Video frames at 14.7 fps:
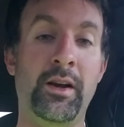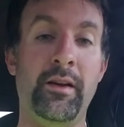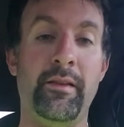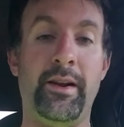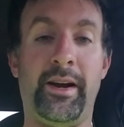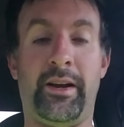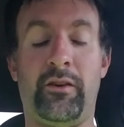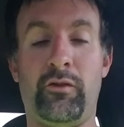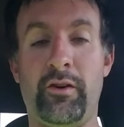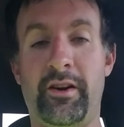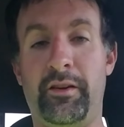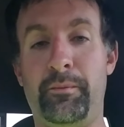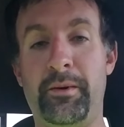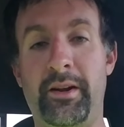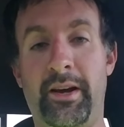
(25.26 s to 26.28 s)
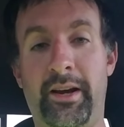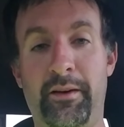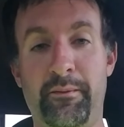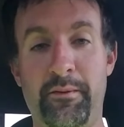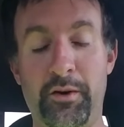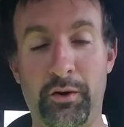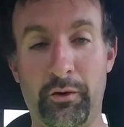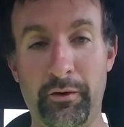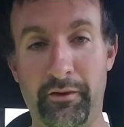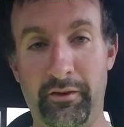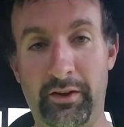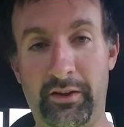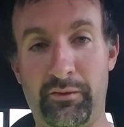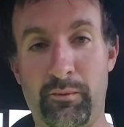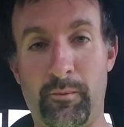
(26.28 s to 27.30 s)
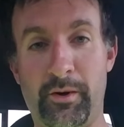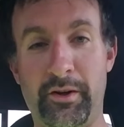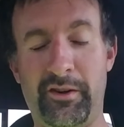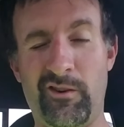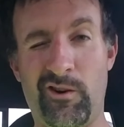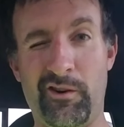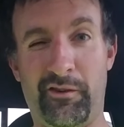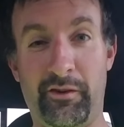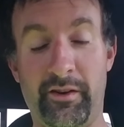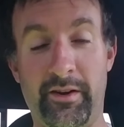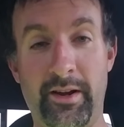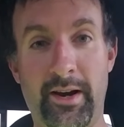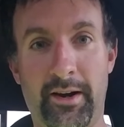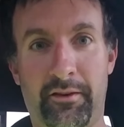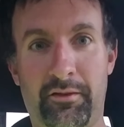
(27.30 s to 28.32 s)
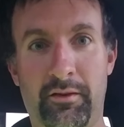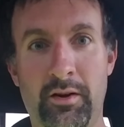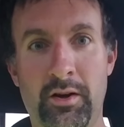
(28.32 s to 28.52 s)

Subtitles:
that I could transmit a fungal disease from one yard to the next.